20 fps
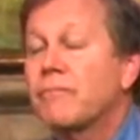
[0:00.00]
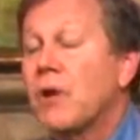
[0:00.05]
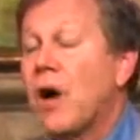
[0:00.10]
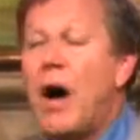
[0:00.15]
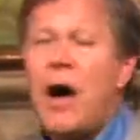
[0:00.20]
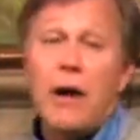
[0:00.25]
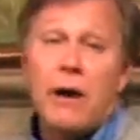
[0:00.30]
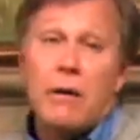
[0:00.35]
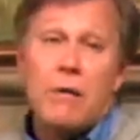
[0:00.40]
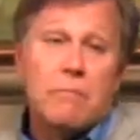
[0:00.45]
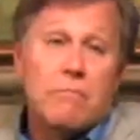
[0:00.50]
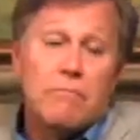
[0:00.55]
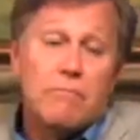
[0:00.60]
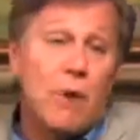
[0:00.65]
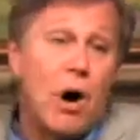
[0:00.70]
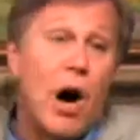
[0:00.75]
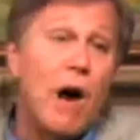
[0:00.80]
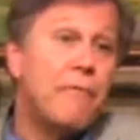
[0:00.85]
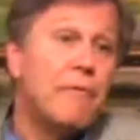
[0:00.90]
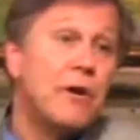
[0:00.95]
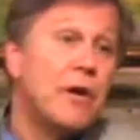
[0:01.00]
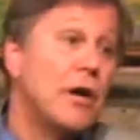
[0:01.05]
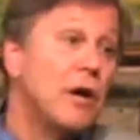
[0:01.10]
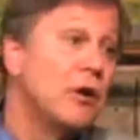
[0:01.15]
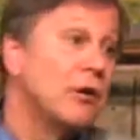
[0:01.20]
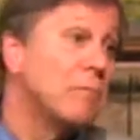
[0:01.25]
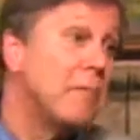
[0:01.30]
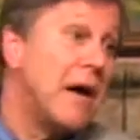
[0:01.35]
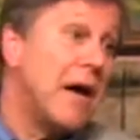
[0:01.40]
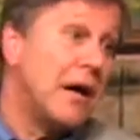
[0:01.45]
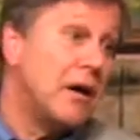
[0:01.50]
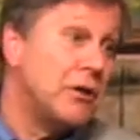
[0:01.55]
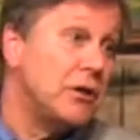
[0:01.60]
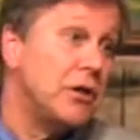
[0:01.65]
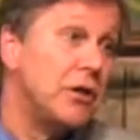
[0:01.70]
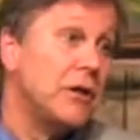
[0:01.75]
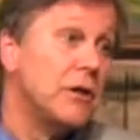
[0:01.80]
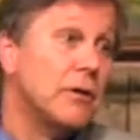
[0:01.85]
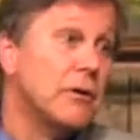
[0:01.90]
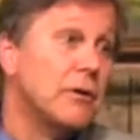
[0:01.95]
I often held back
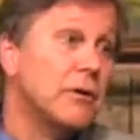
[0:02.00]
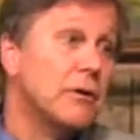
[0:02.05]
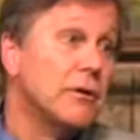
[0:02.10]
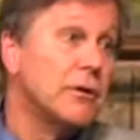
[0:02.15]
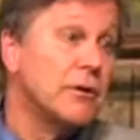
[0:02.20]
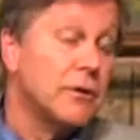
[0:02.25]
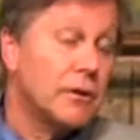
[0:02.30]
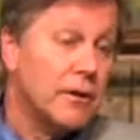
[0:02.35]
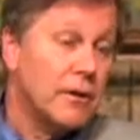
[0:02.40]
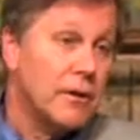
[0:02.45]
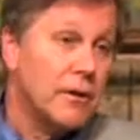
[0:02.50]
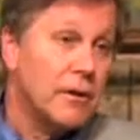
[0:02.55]
tears.